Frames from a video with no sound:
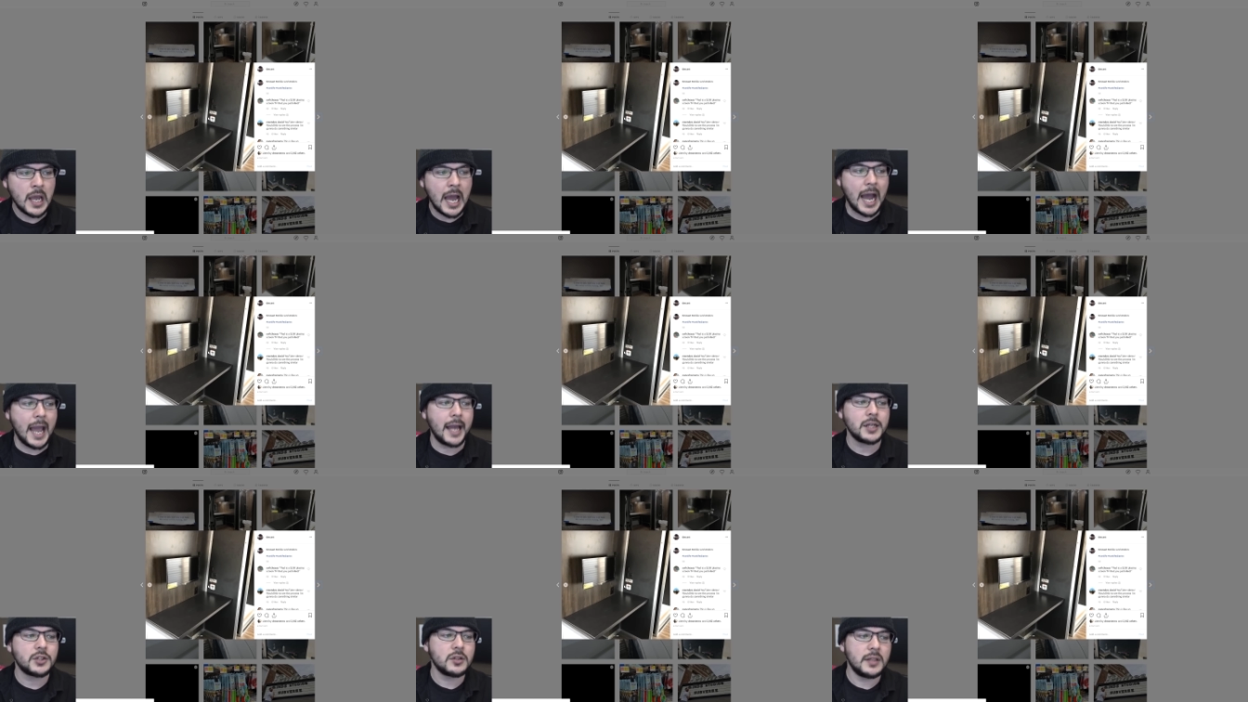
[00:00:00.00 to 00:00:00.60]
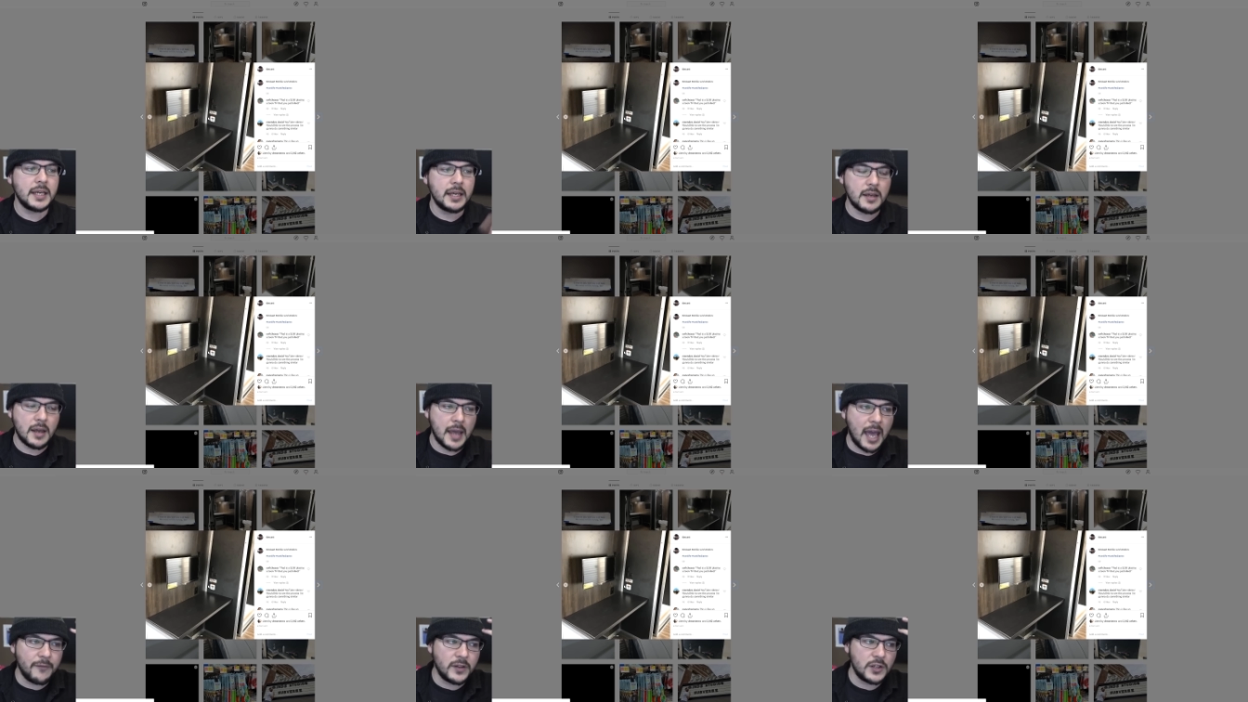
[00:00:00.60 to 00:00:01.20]
I actually
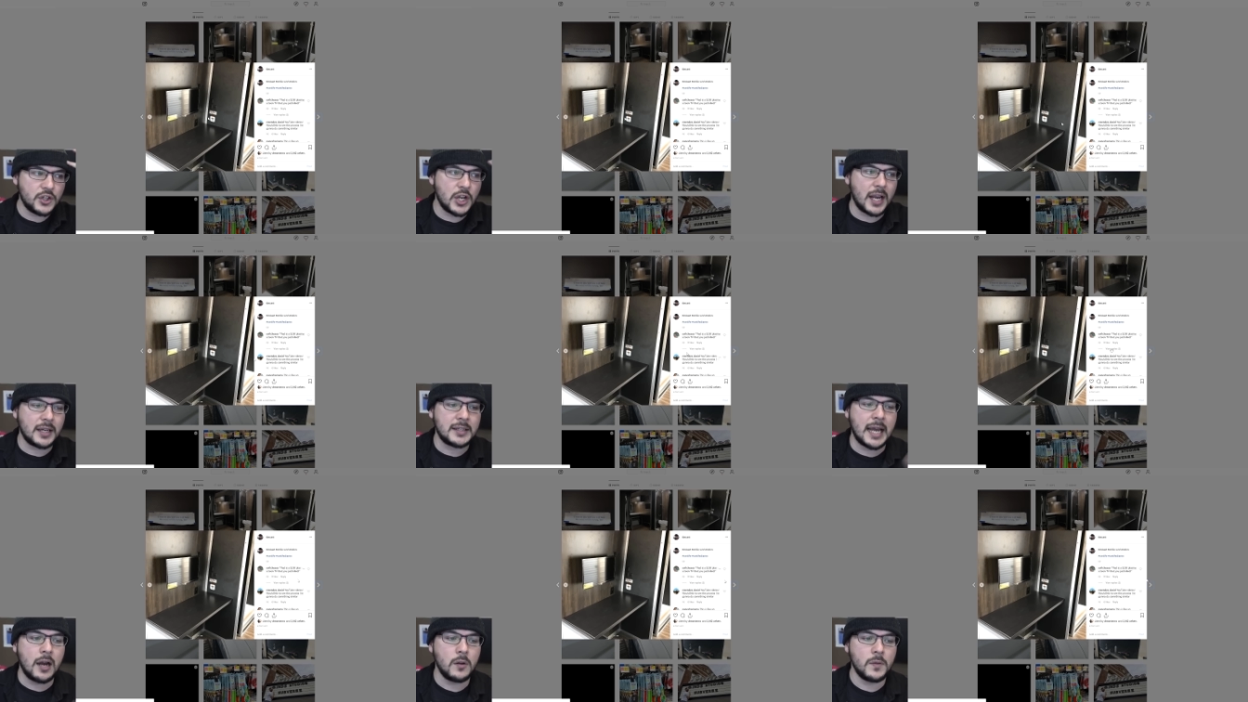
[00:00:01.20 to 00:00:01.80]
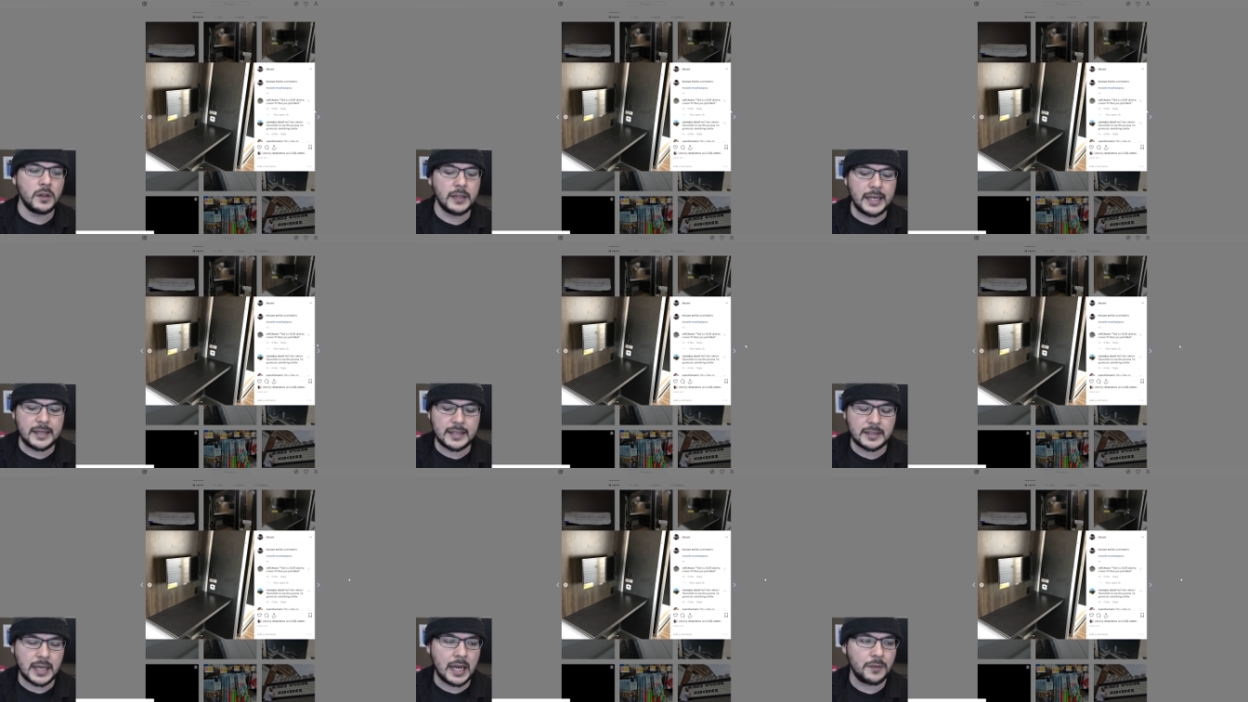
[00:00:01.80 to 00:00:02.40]
haven't checked out the
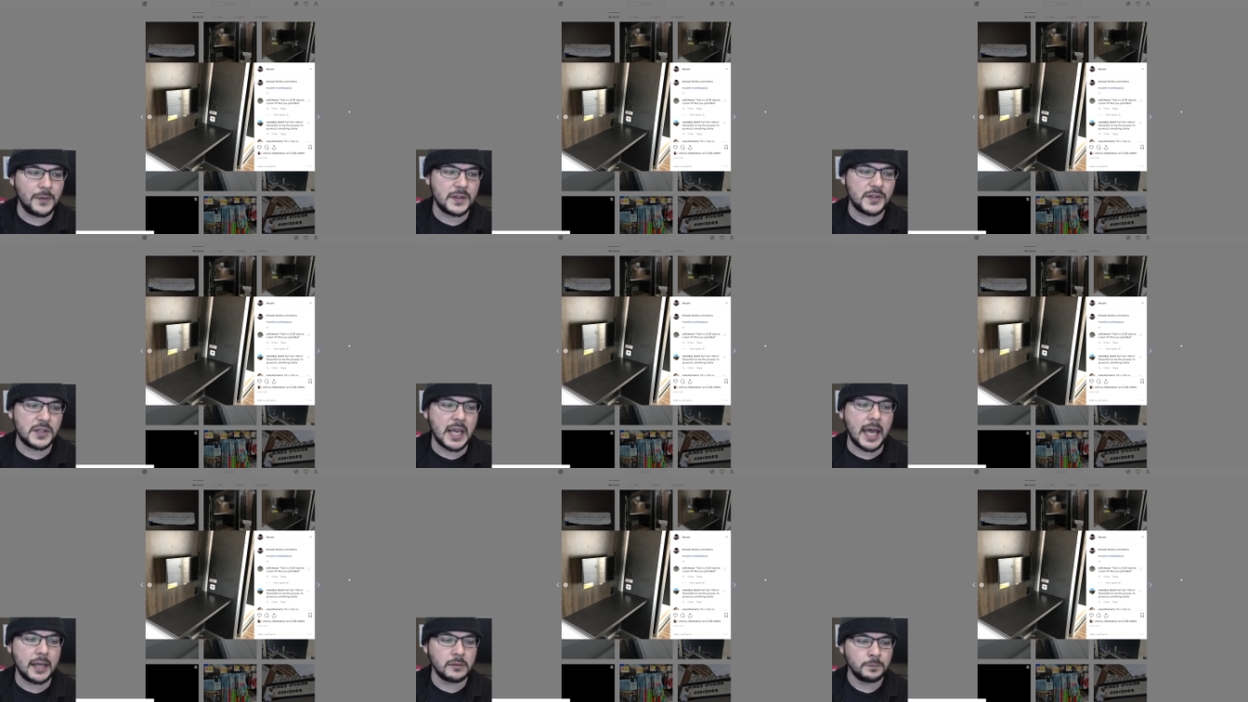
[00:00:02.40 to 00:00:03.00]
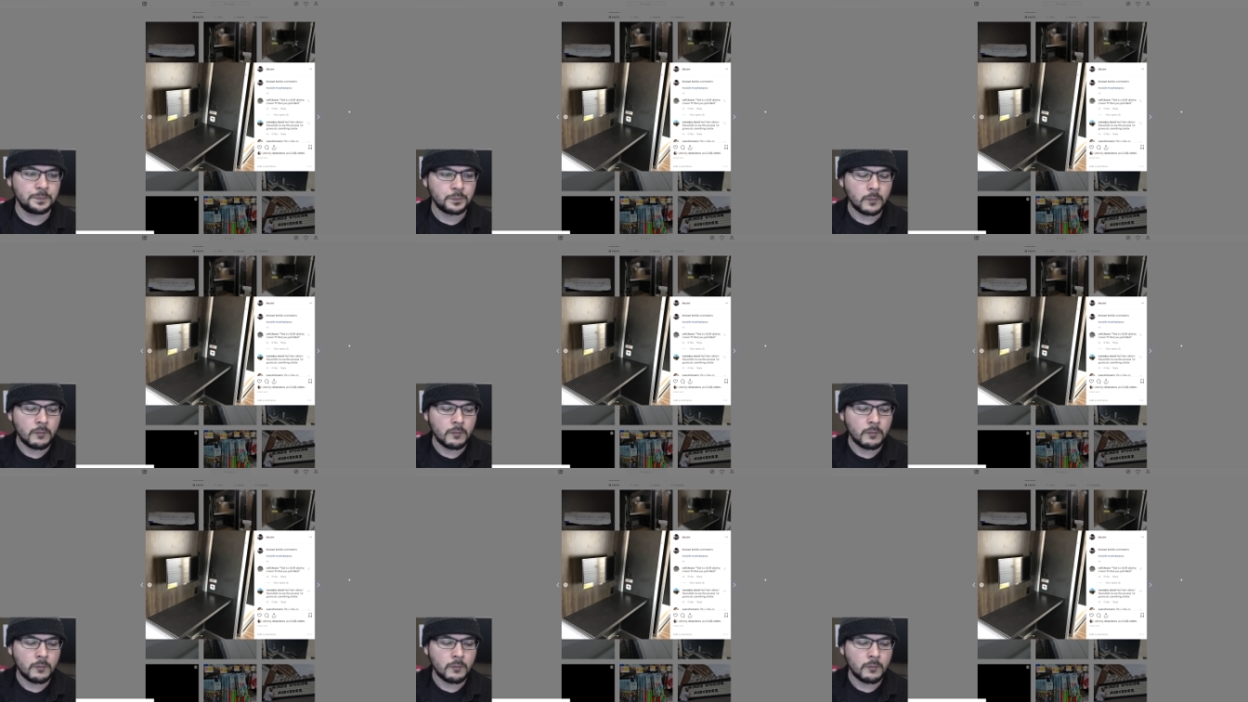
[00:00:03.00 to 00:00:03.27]
latest on this yet.